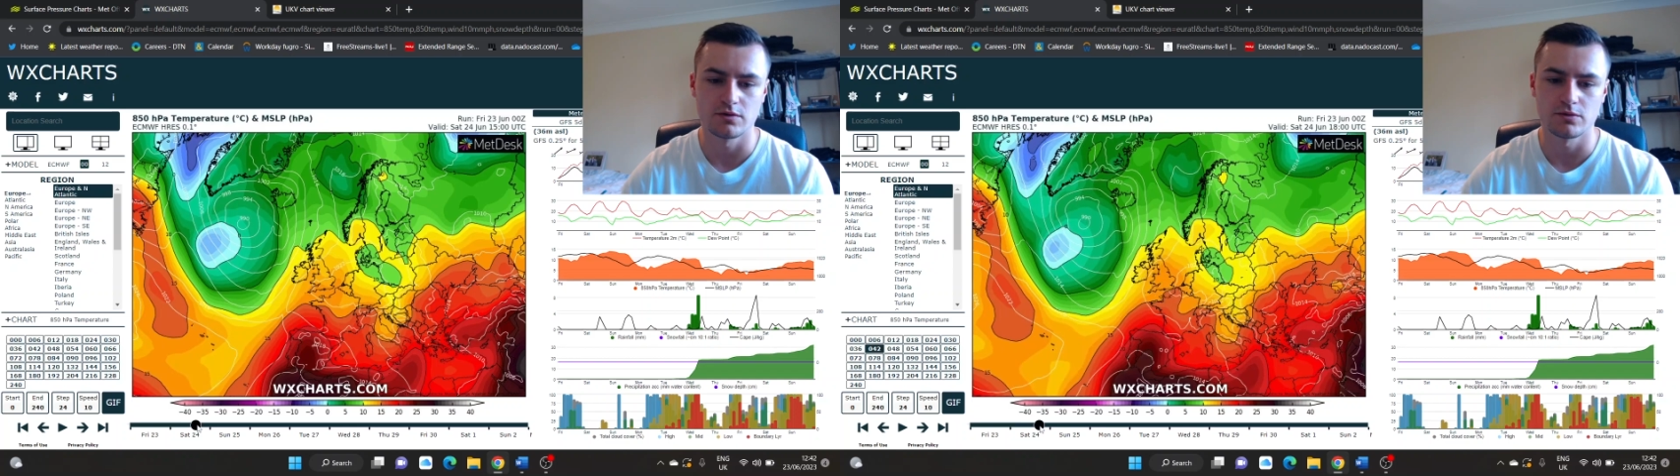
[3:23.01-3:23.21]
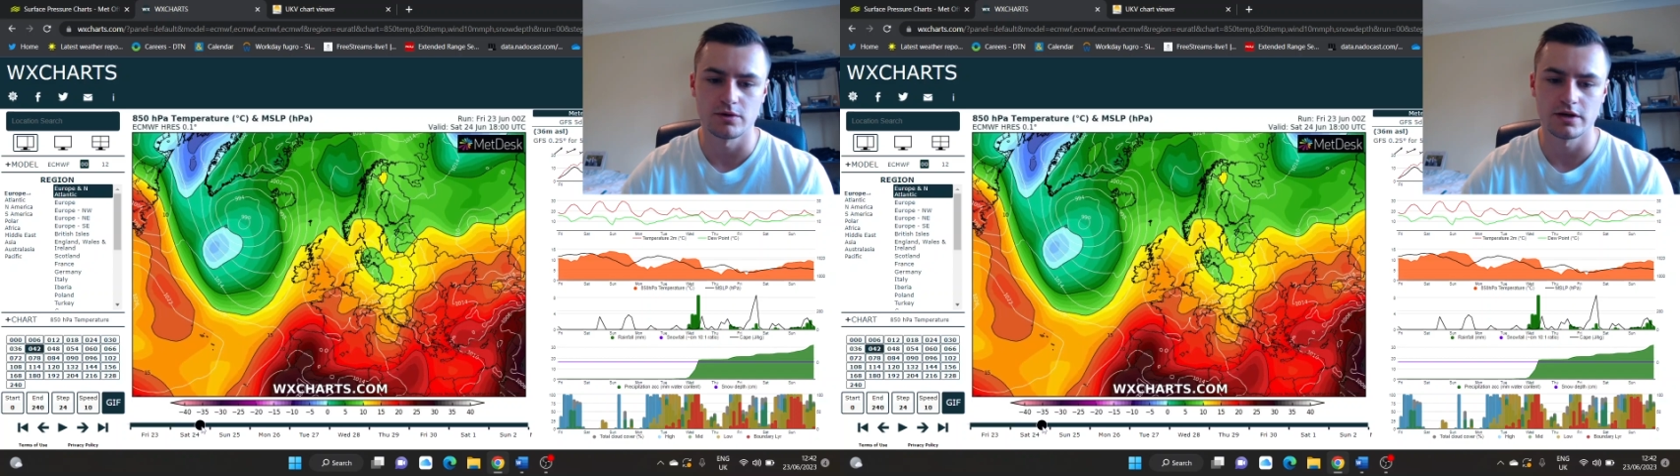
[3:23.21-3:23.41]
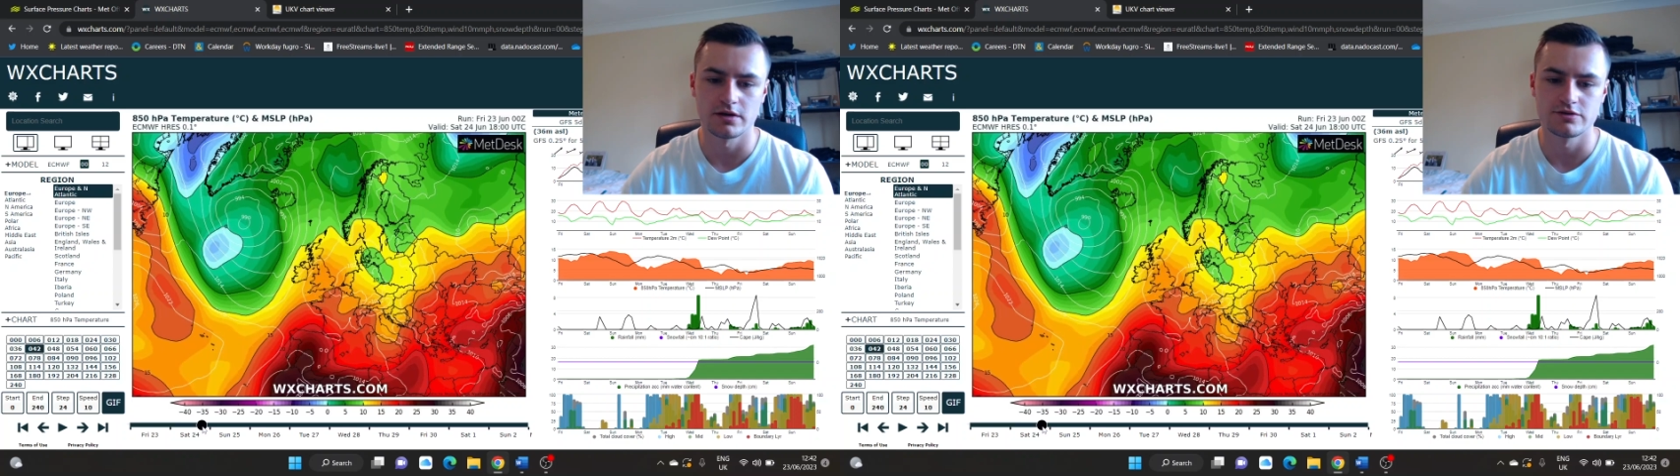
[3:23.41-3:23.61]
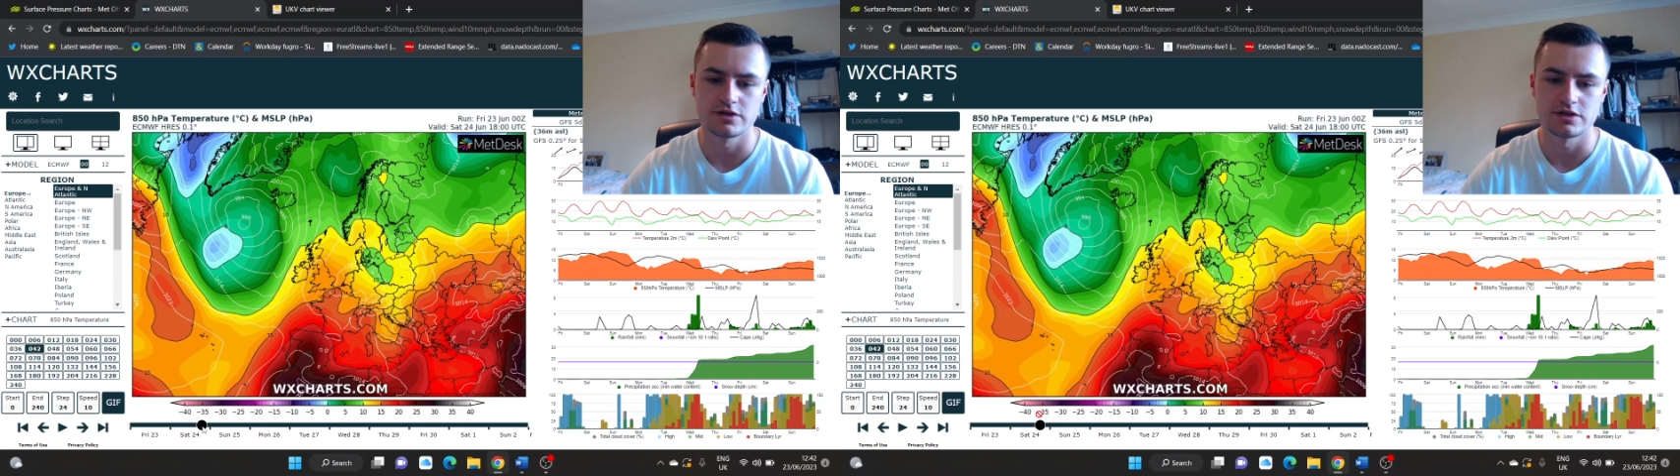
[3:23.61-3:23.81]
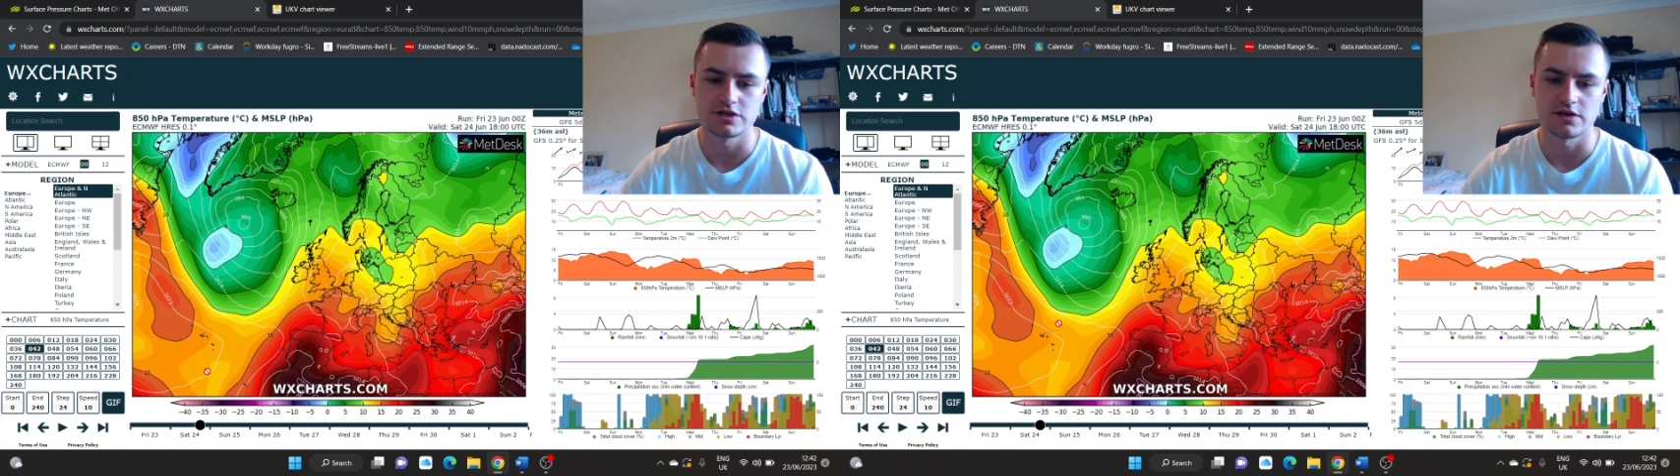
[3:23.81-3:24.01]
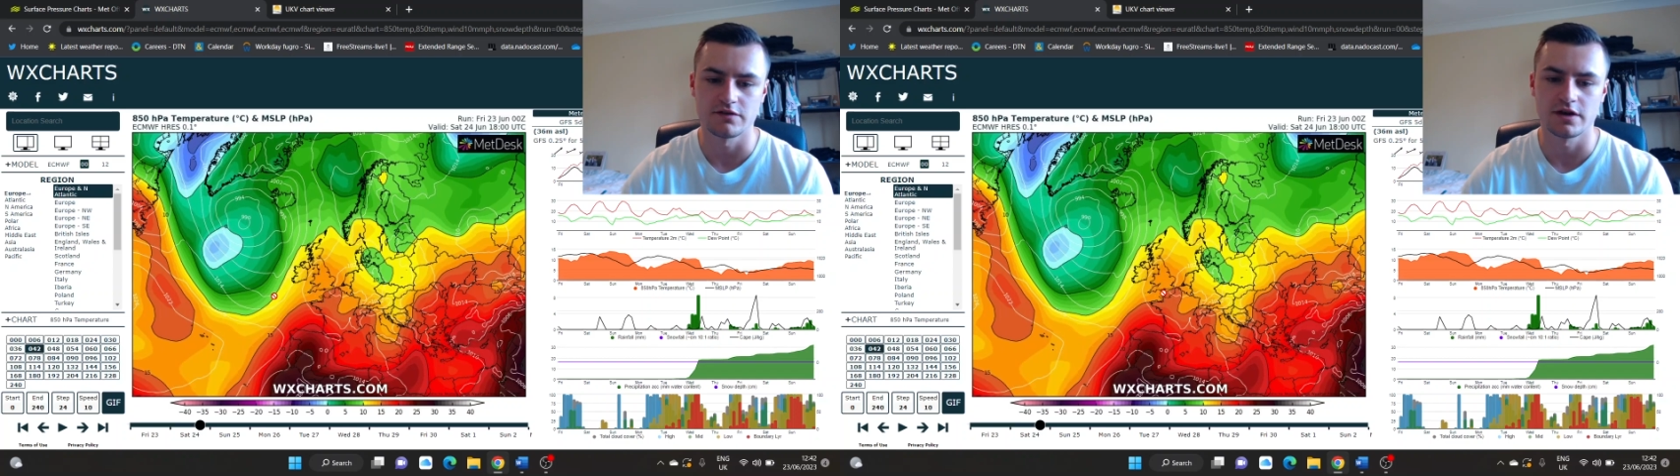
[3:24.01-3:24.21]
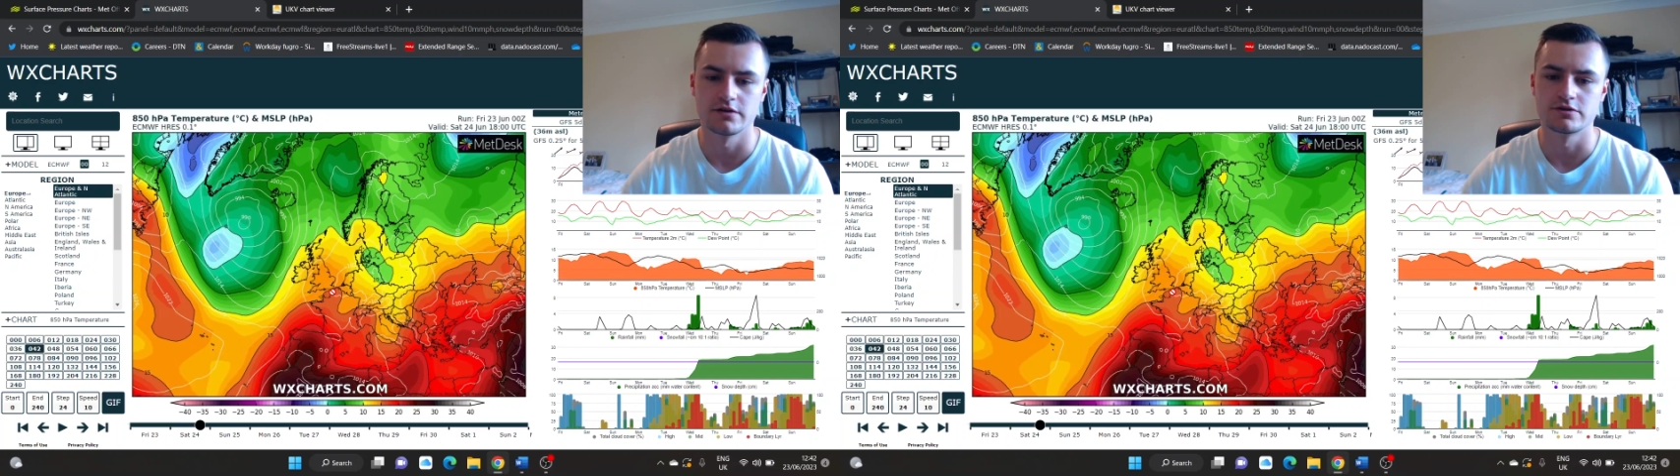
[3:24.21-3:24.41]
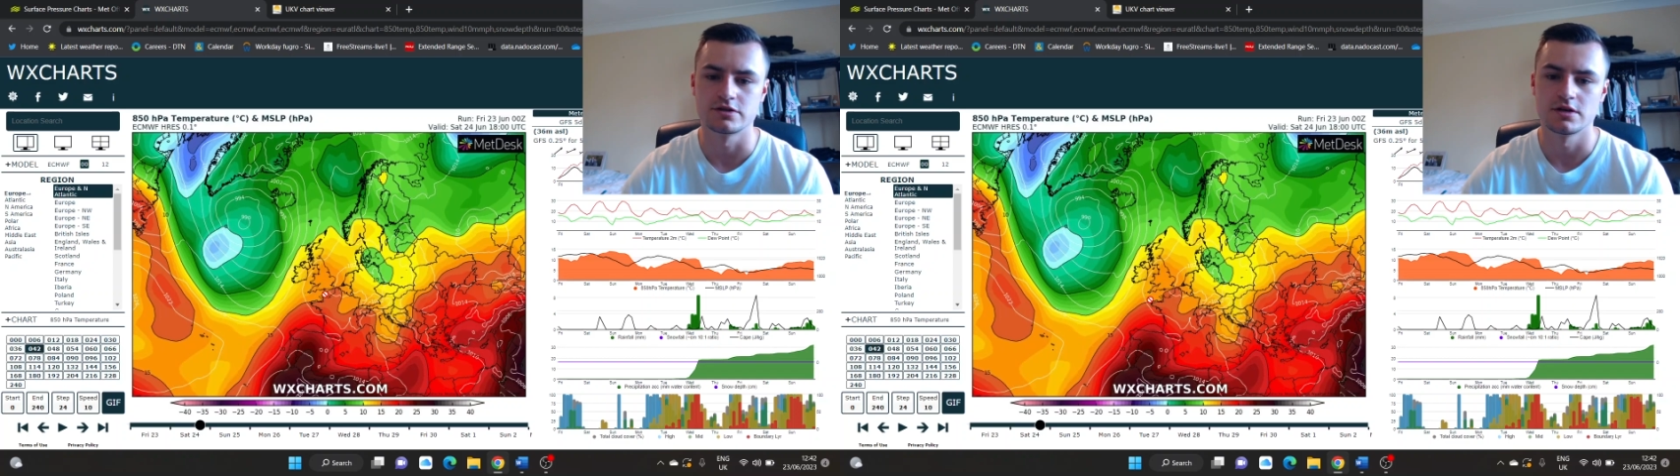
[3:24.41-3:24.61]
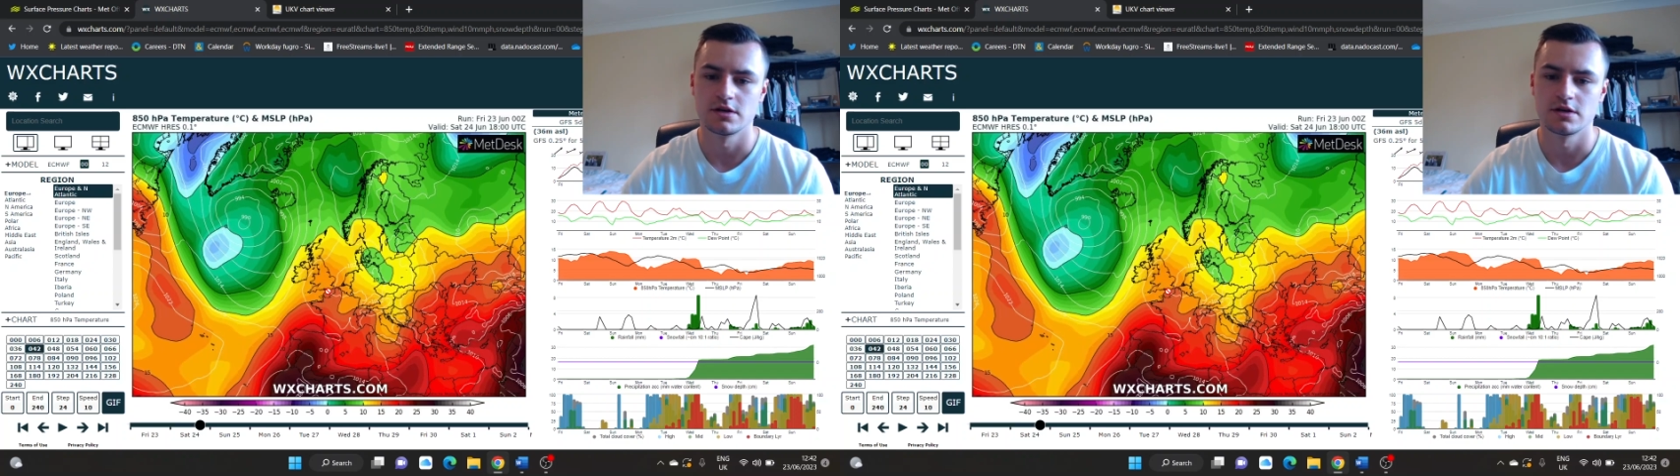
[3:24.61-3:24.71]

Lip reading: quite close to the south coast,